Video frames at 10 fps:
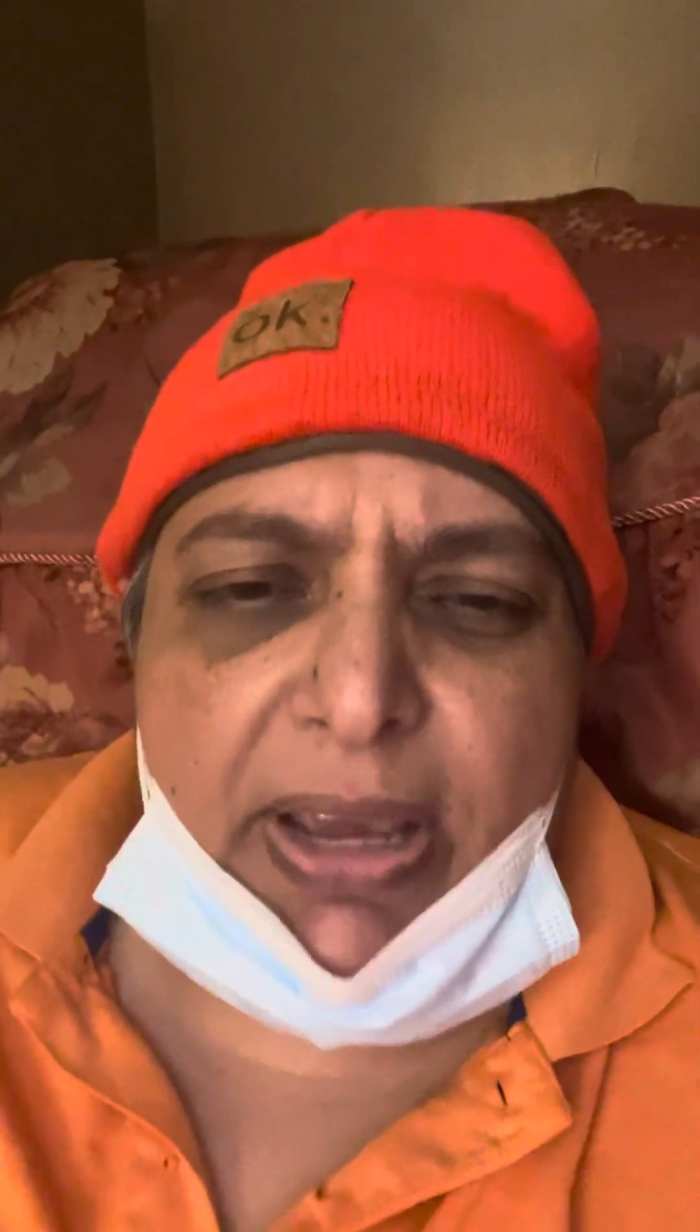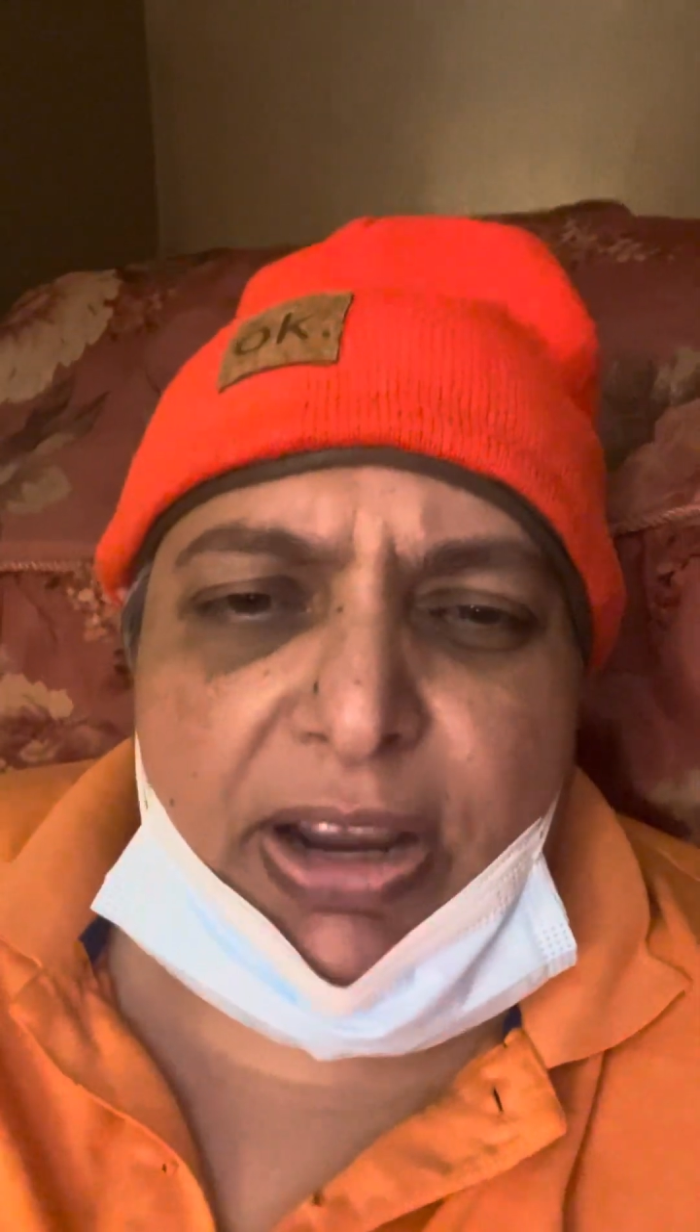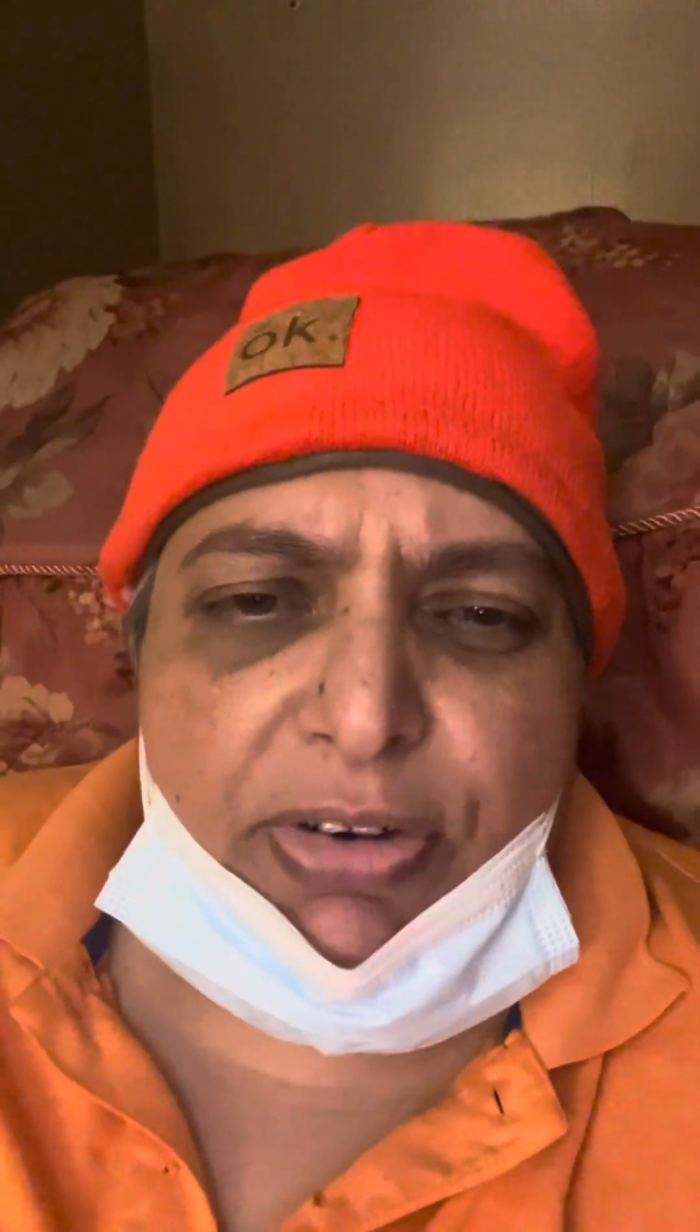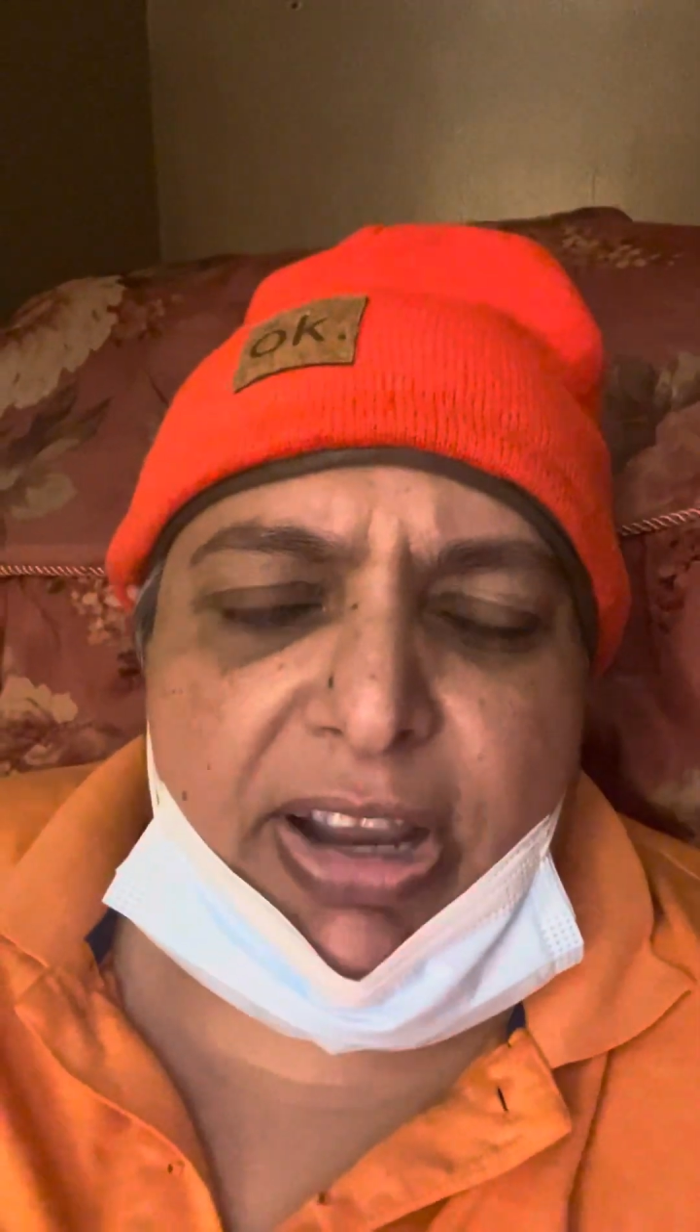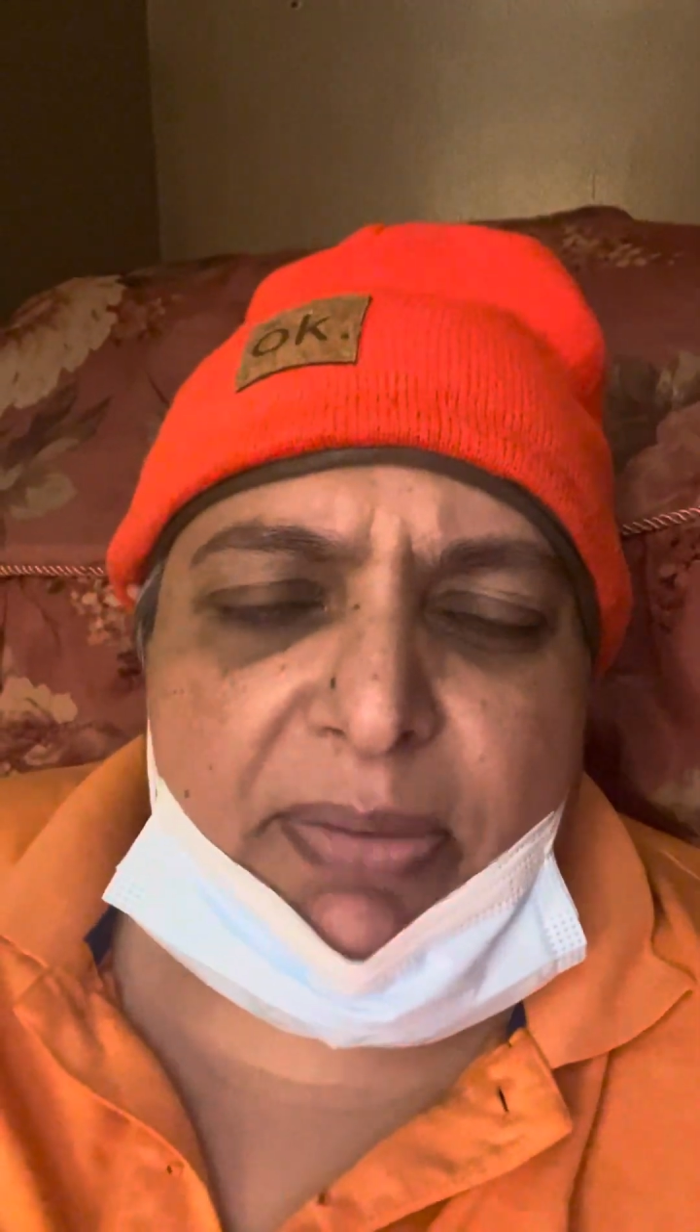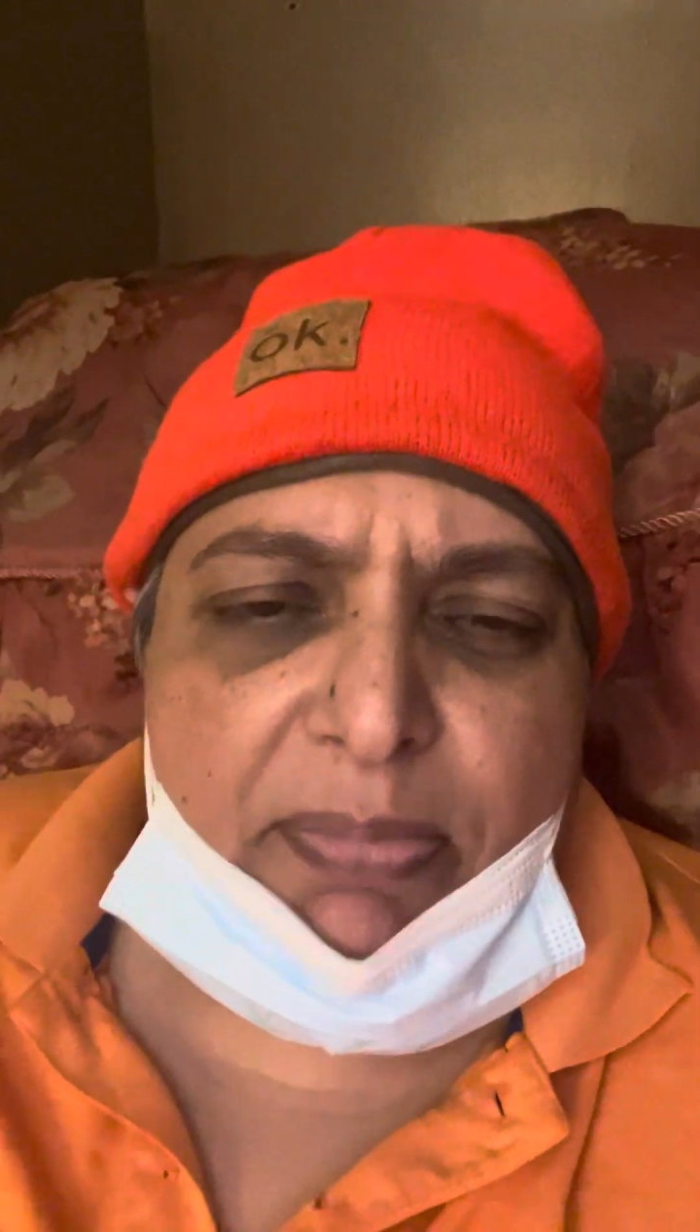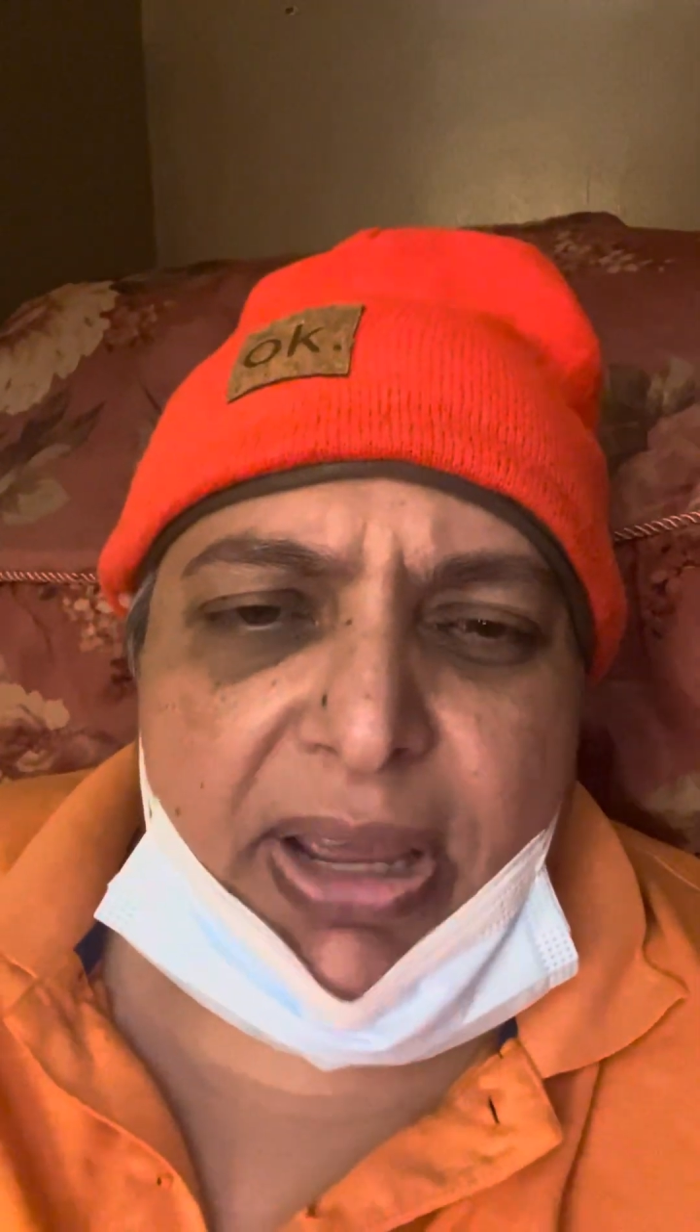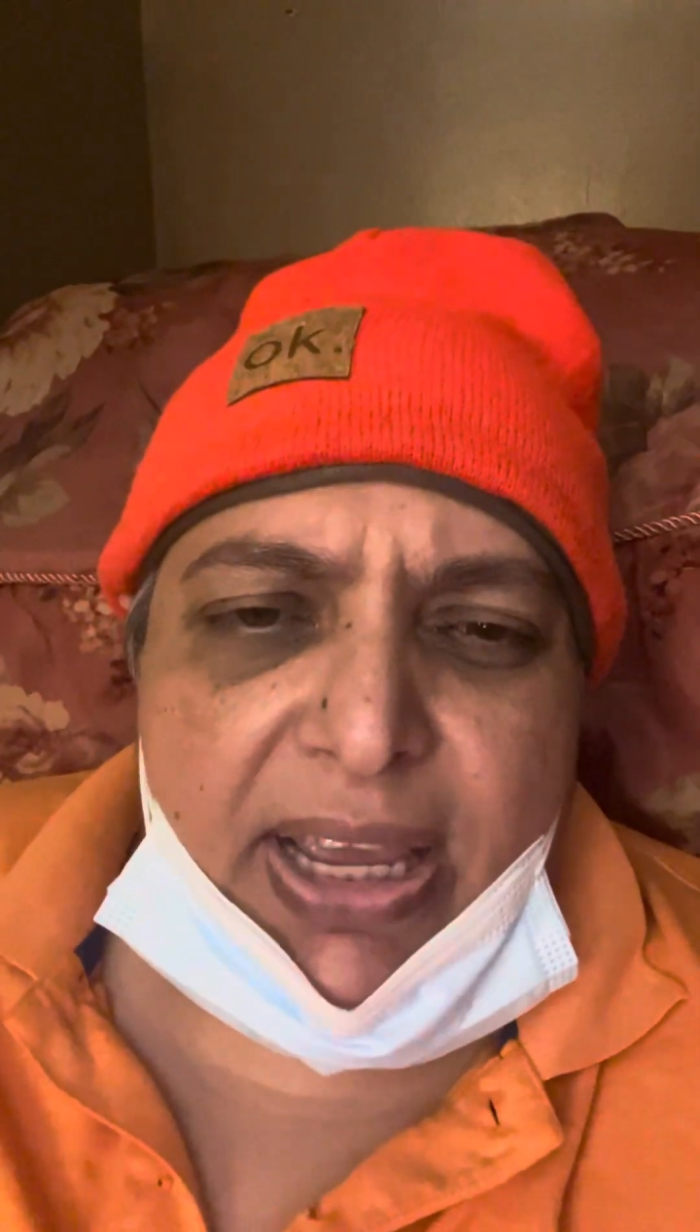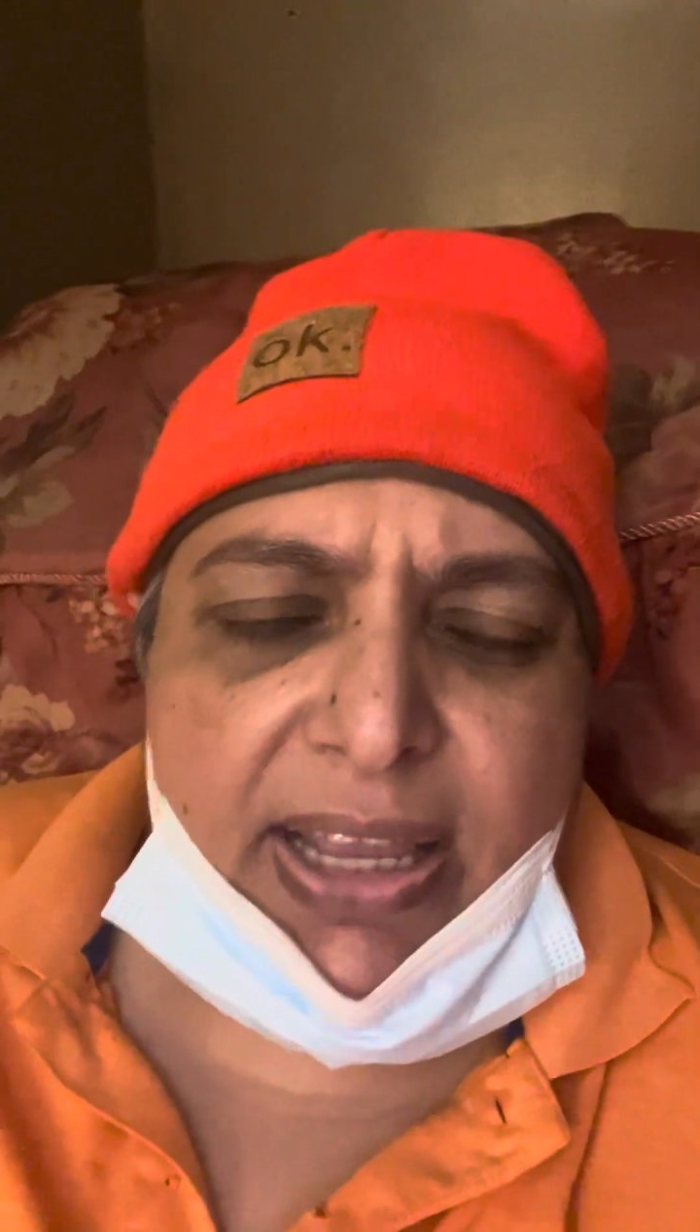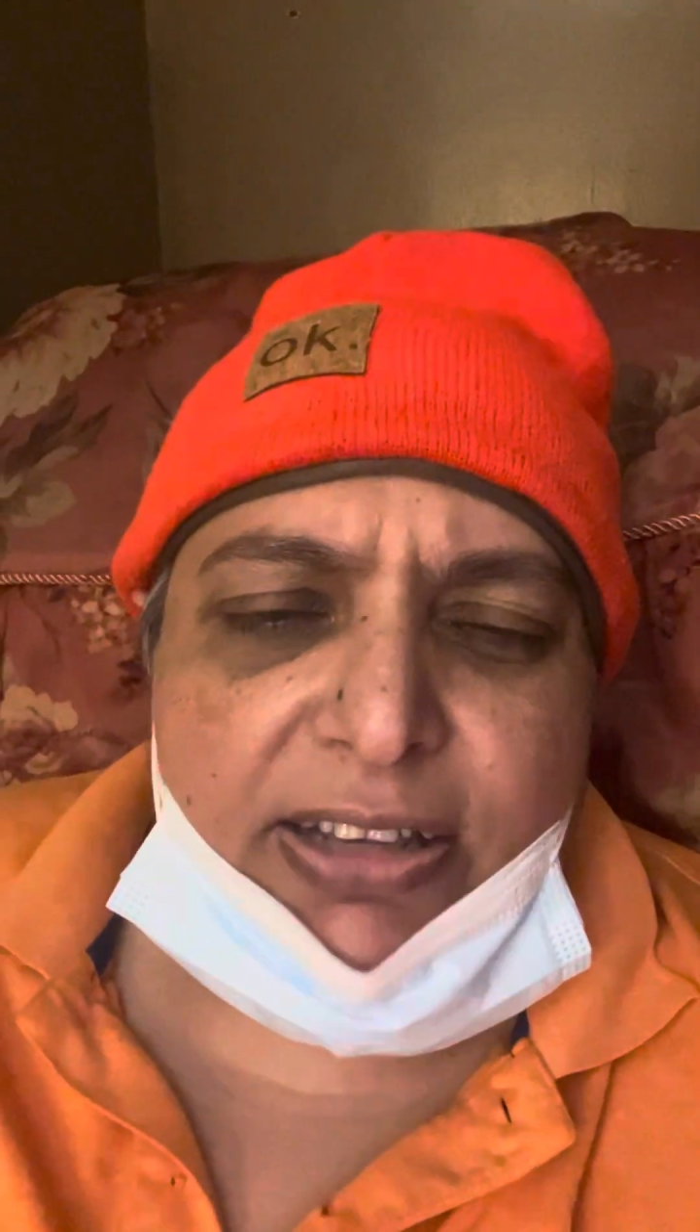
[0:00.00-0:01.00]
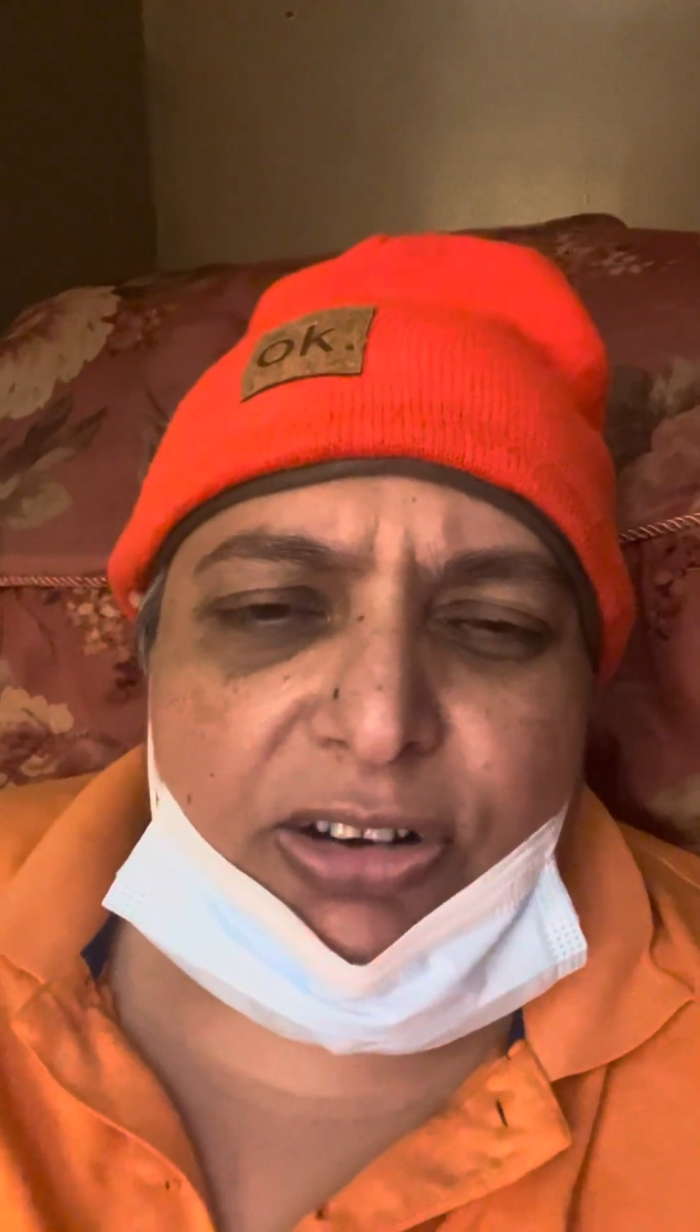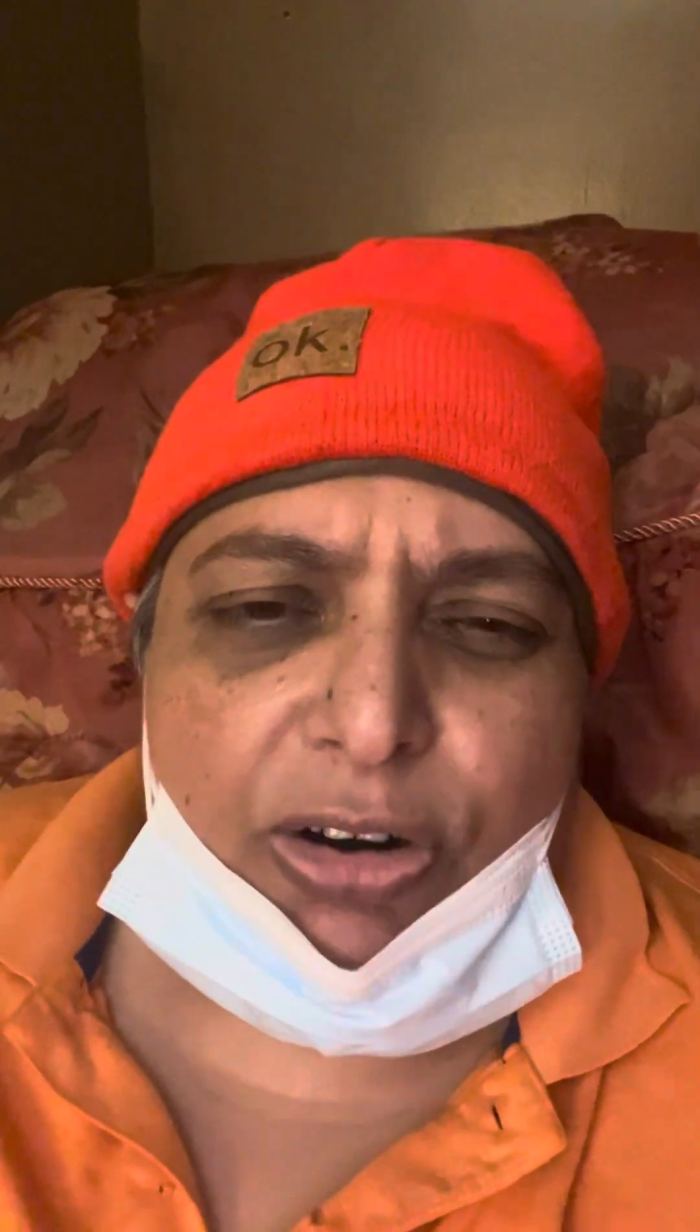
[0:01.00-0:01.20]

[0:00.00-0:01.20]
hearing a man